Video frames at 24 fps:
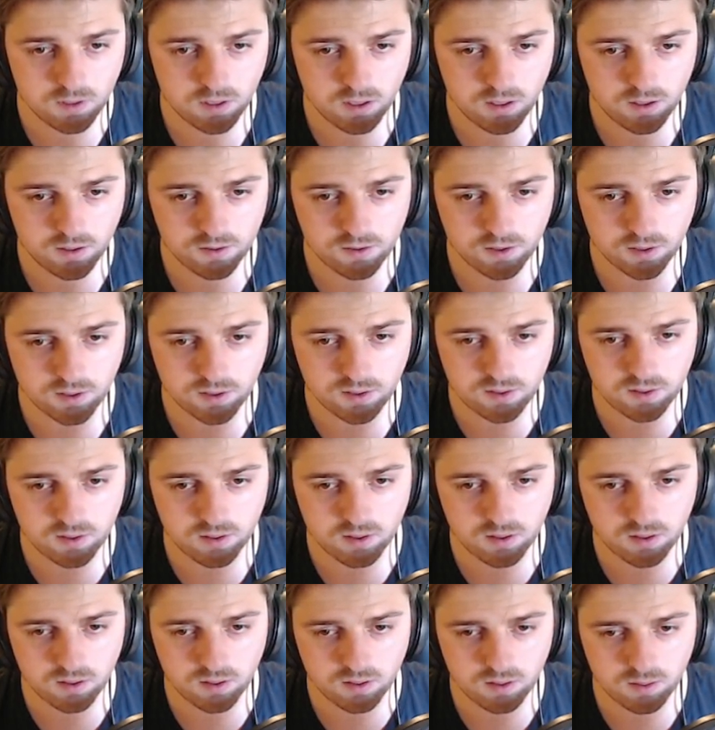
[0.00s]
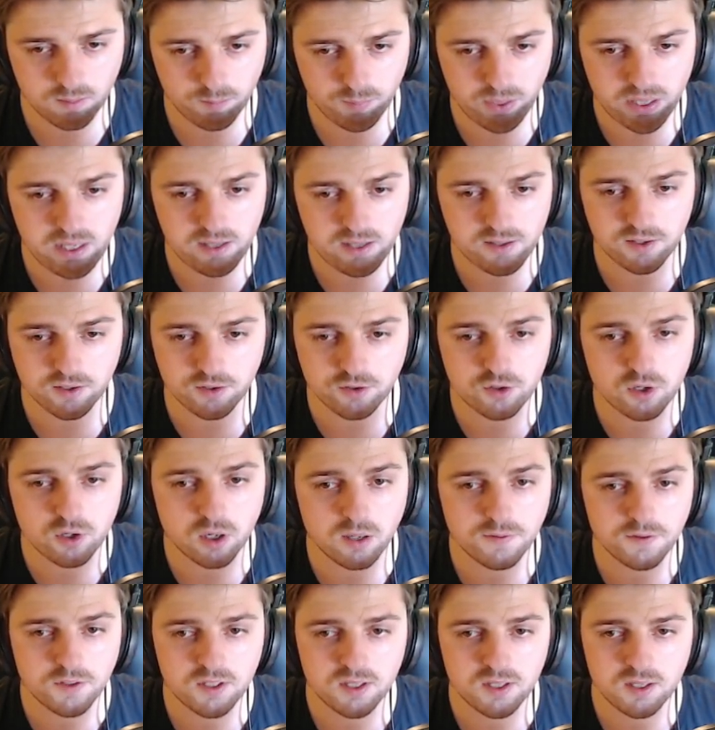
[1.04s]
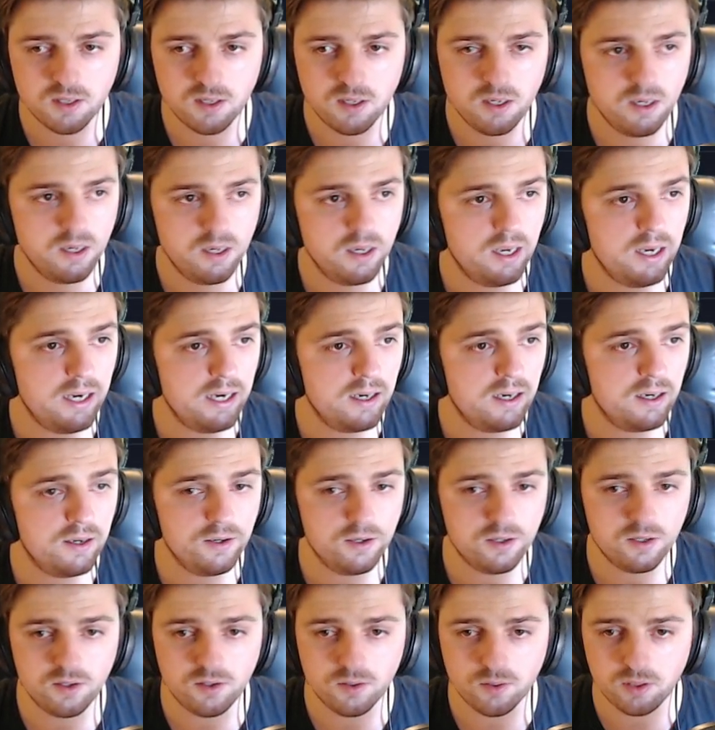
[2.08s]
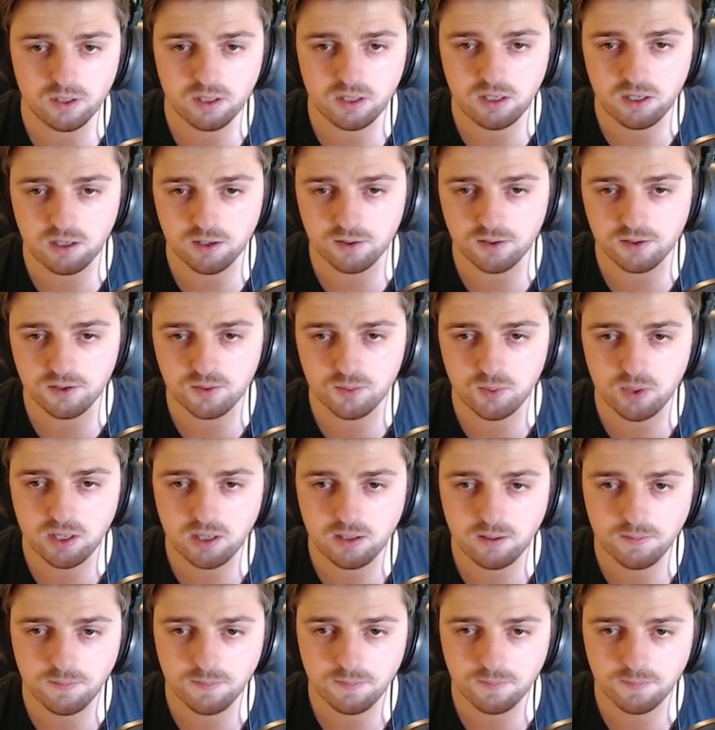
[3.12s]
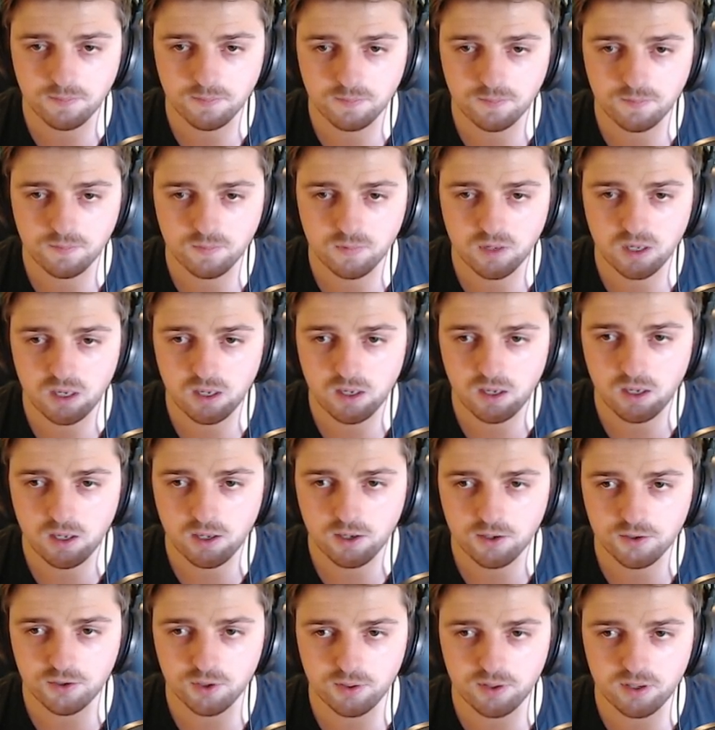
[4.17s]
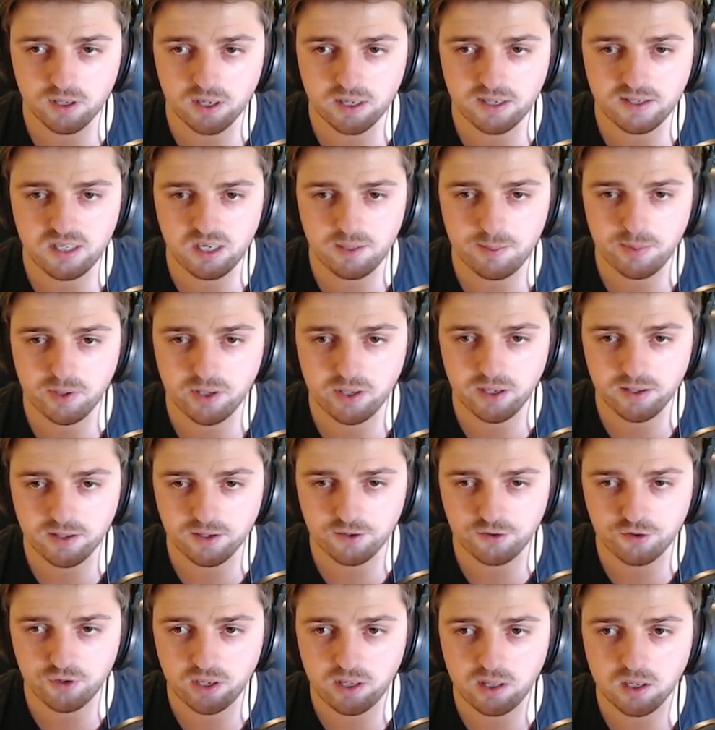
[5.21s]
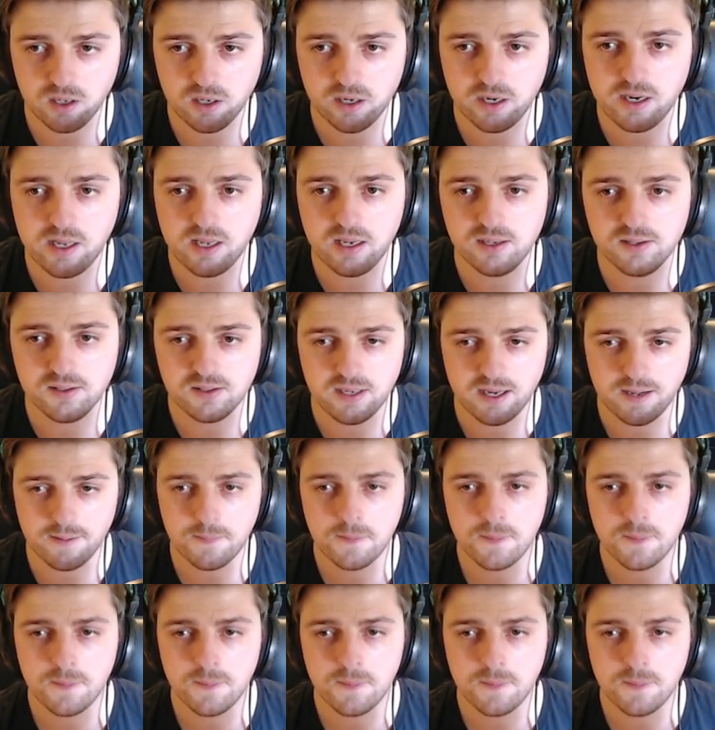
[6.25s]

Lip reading: So the peaks and troughs, and you can do it here as well. So the idea behind the trend line is that